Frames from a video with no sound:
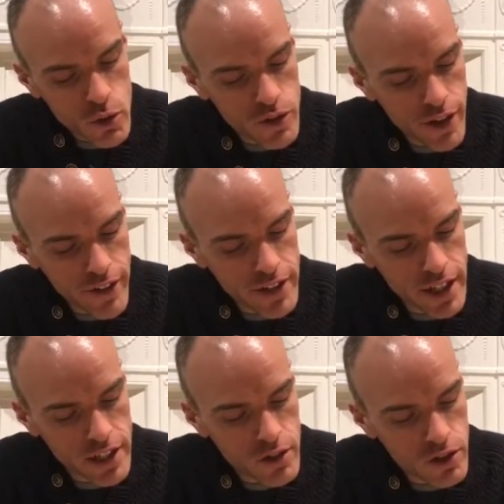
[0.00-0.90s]
who is very
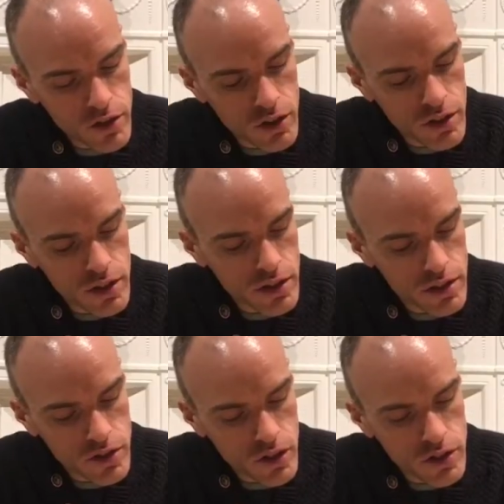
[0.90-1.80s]
dear to the
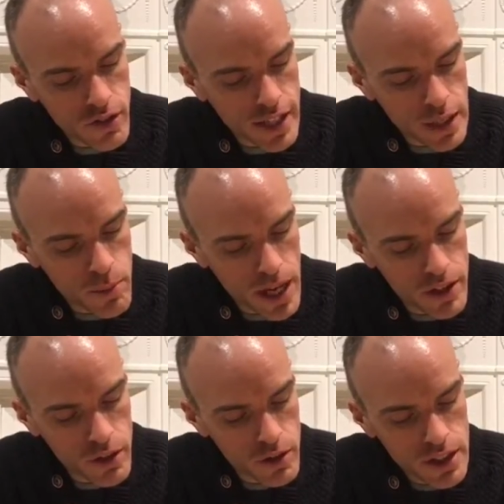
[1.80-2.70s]
sons of King
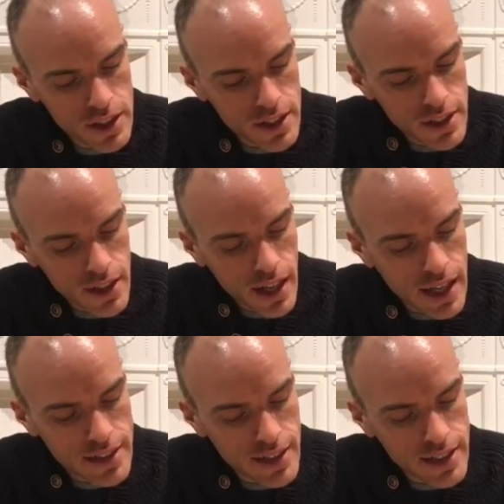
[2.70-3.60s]
Pandu,
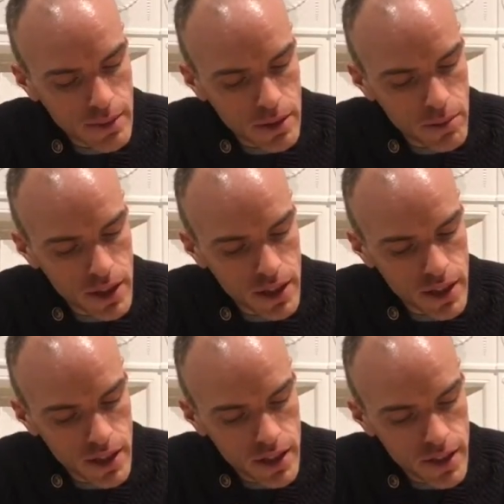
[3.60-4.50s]
has accepted me